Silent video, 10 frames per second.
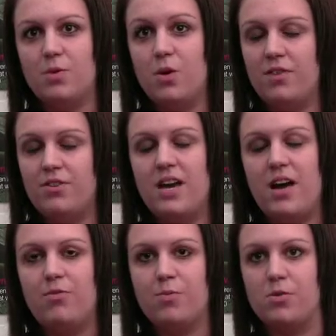quite a few
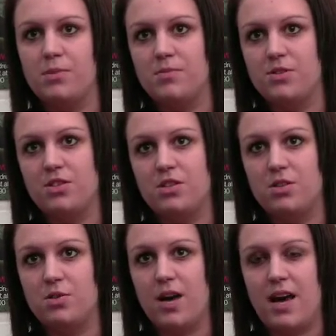health problems due
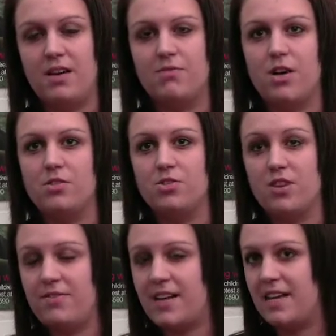to a road
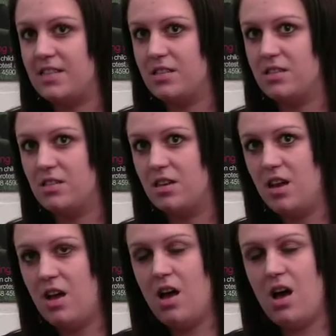traffic accident
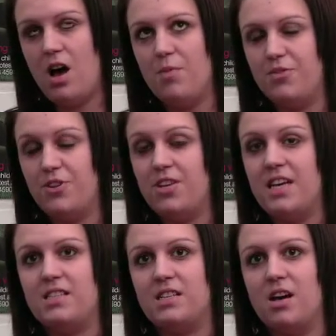a few
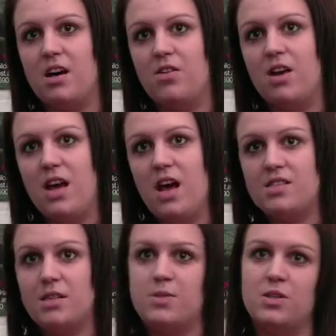years ago.
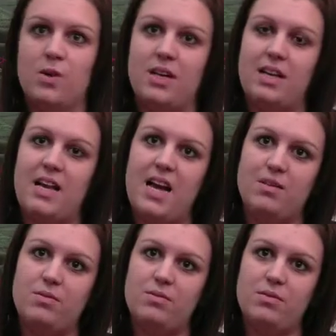Subsequently,
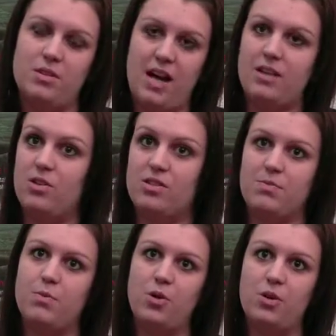had lost
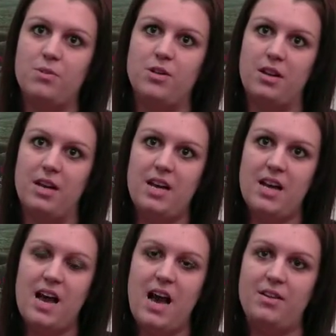employment,
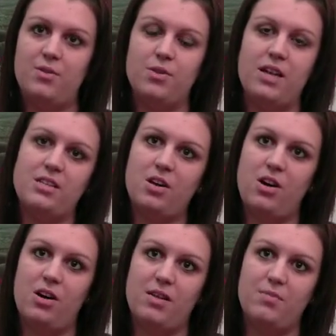and in all that
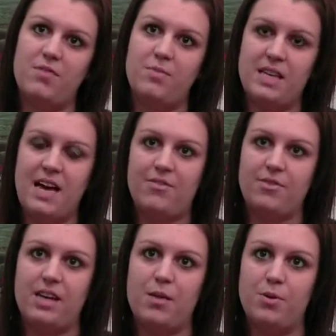time, they've been
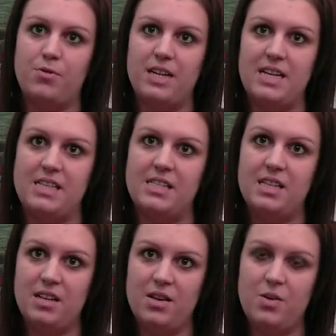gathering up arrears
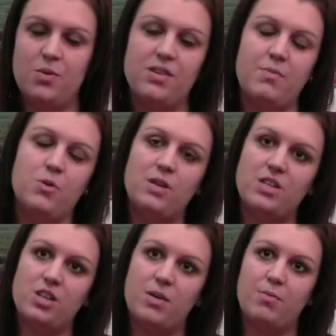with their mortgage